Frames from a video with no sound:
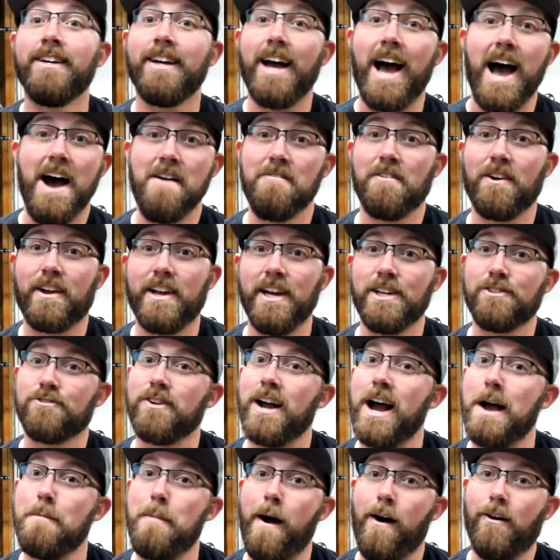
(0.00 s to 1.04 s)
Have your kid
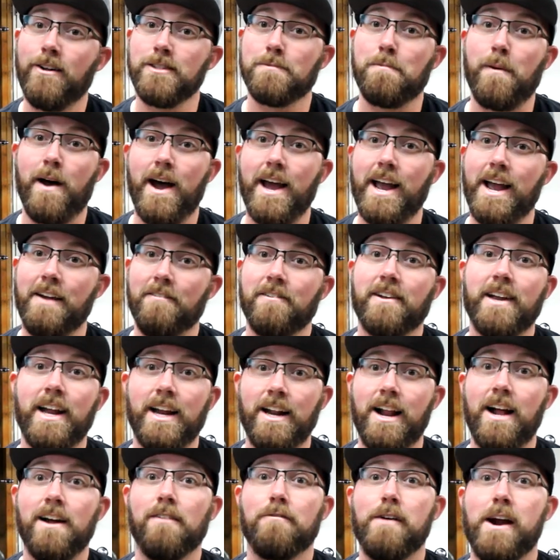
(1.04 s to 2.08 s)
try a balance bike, have your
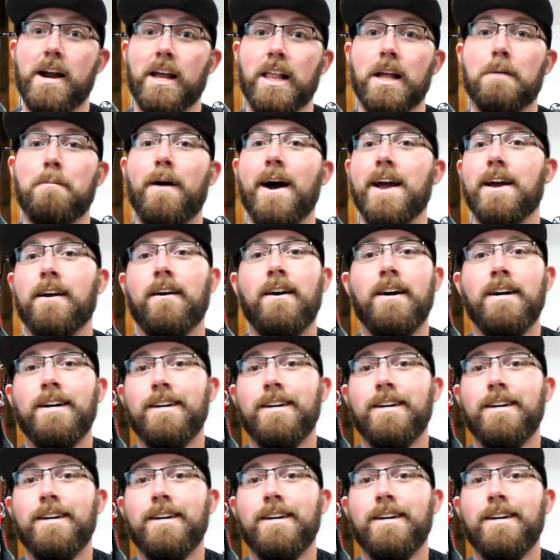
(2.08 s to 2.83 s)
kid on a regular bike.